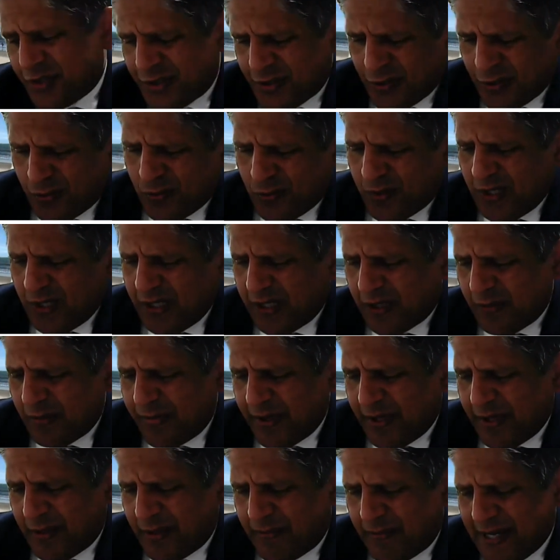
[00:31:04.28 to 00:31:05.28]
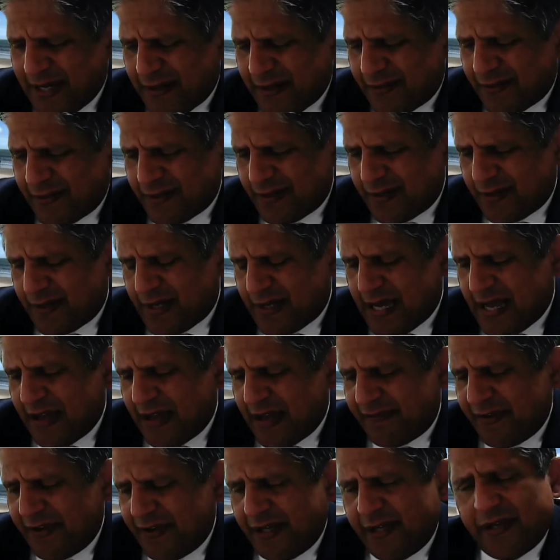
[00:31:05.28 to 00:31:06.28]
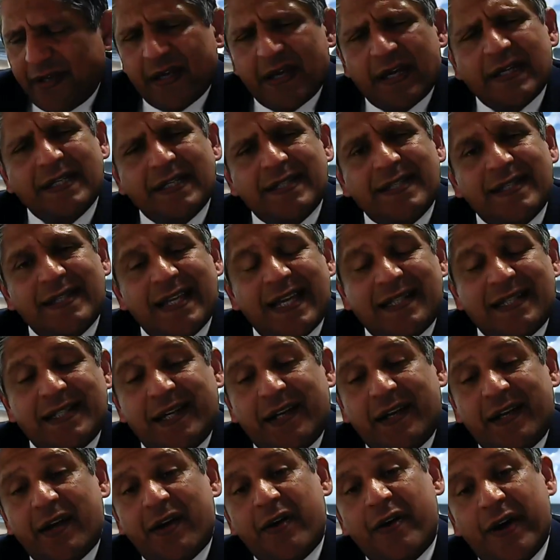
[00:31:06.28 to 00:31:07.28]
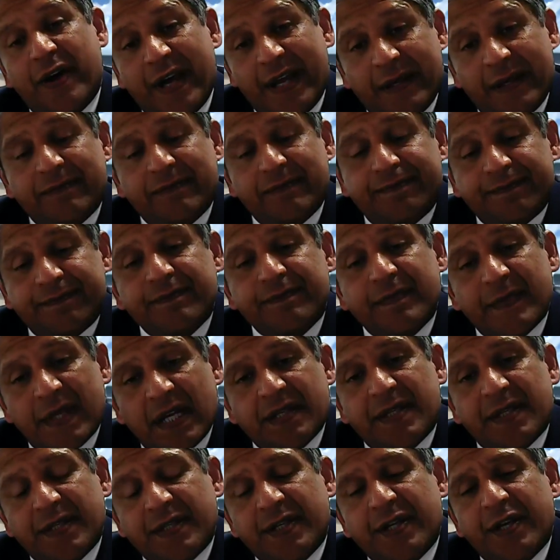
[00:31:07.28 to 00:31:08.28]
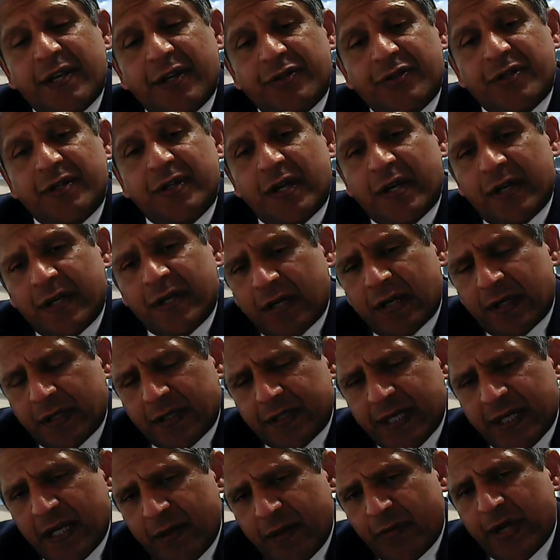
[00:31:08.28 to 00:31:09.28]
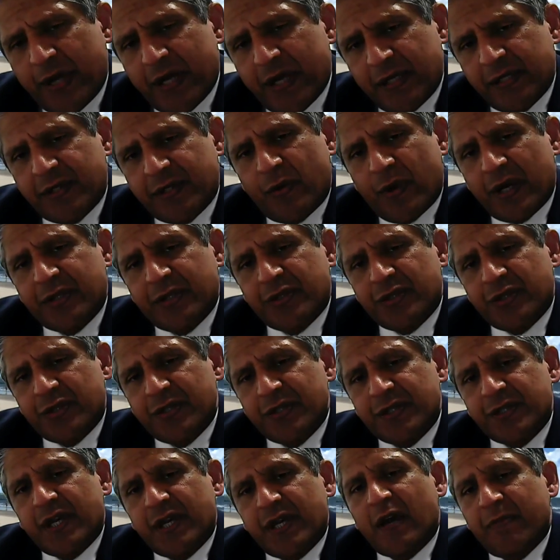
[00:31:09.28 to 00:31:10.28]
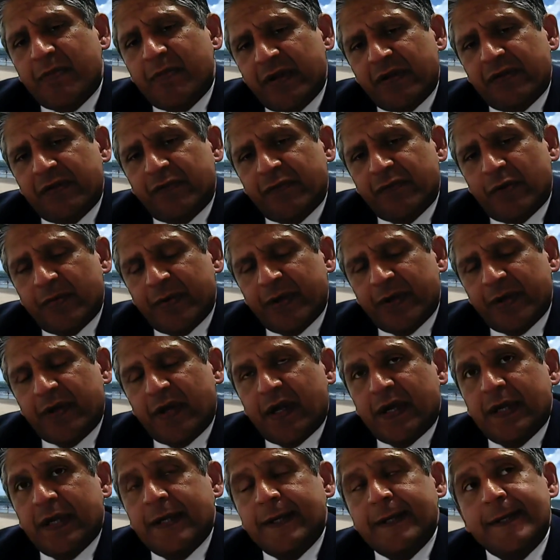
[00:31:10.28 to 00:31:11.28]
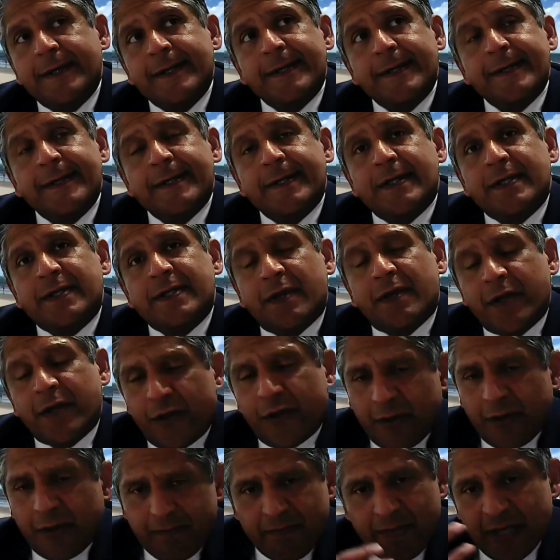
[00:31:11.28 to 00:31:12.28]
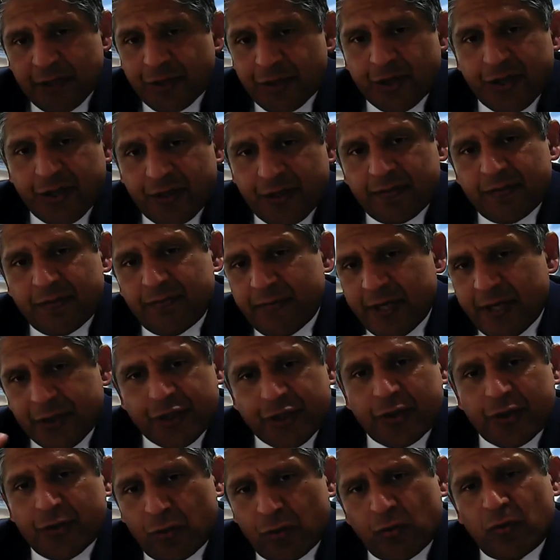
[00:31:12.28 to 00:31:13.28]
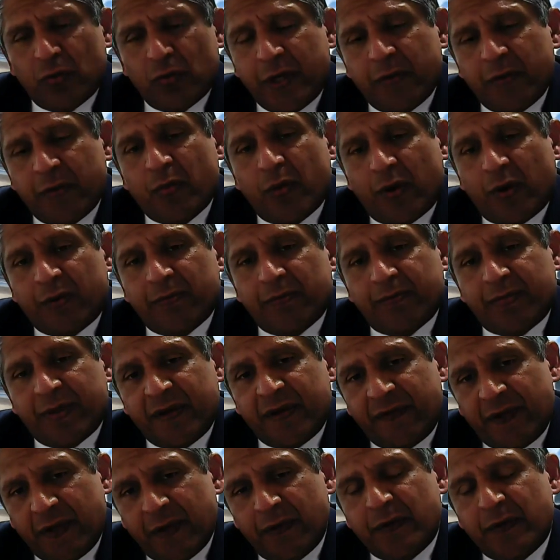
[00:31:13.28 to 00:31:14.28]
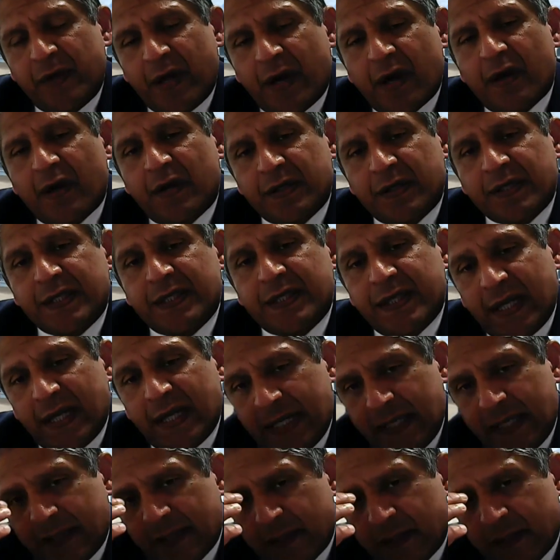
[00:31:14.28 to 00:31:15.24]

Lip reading: talk a little bit about having an aesthetic eye as a surgeon. And I'll tell you where this question's coming from, okay? So you can measure all you want, but if you can't see that